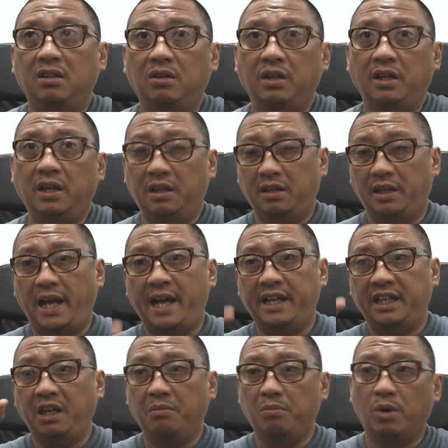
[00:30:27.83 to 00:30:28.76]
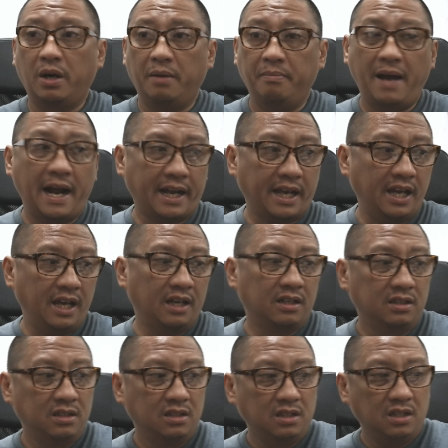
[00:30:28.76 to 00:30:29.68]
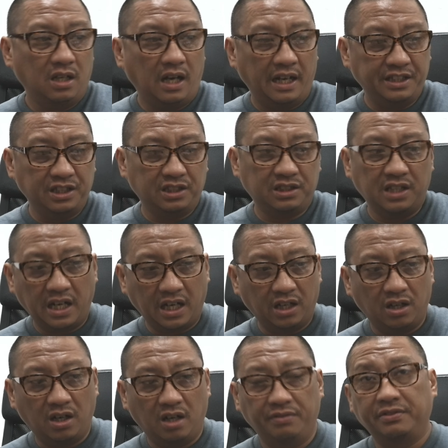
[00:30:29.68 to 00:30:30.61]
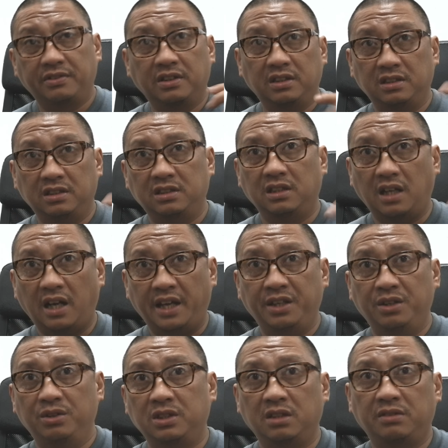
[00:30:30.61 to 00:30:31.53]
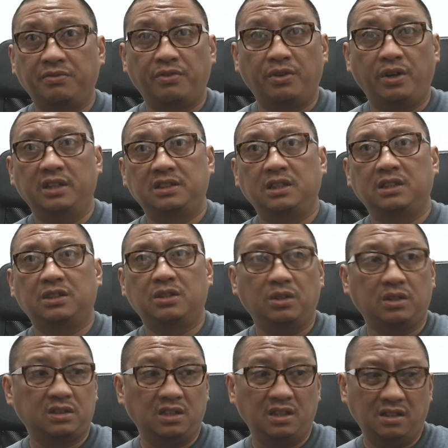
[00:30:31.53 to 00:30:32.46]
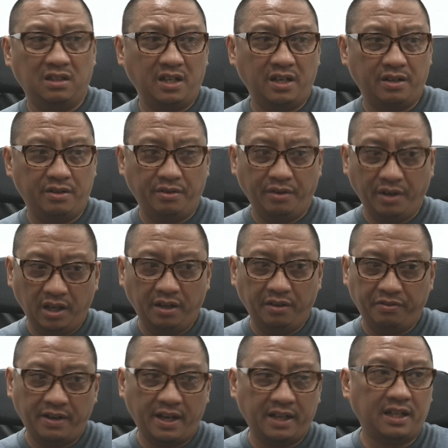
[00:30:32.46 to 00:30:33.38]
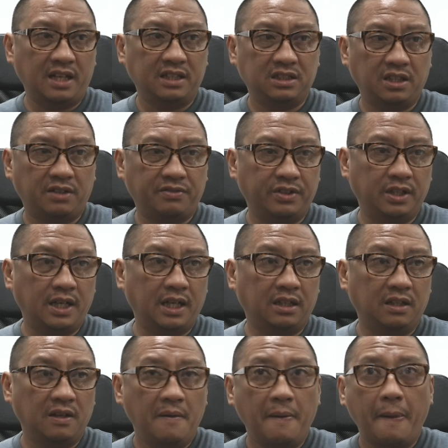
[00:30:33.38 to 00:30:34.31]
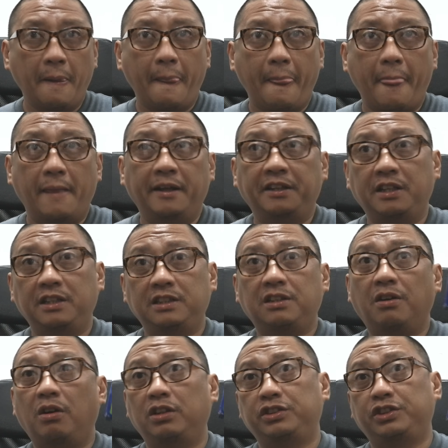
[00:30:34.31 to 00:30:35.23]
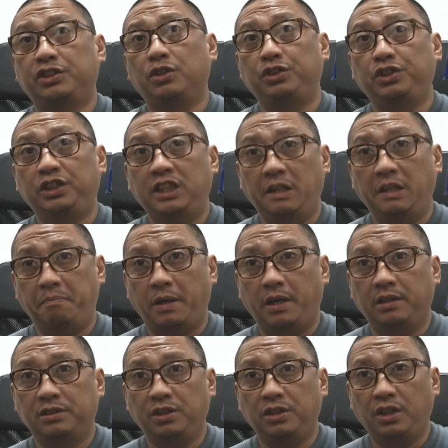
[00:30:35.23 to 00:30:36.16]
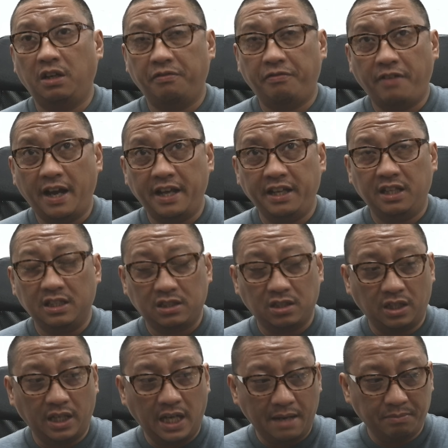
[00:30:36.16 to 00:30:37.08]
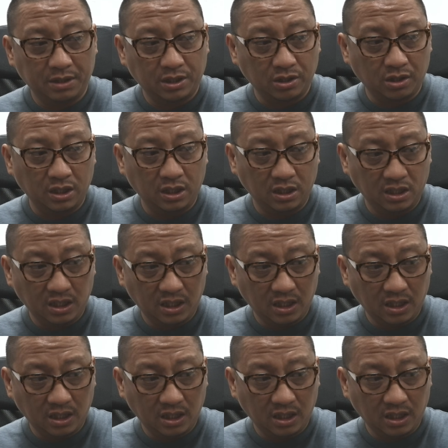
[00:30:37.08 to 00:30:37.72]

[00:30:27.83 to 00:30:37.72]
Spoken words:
and adding more backing, I just take it off because I use it for assist hooks, and they're really fantastic for that. And these are also cheaper, so you can find this on Amazon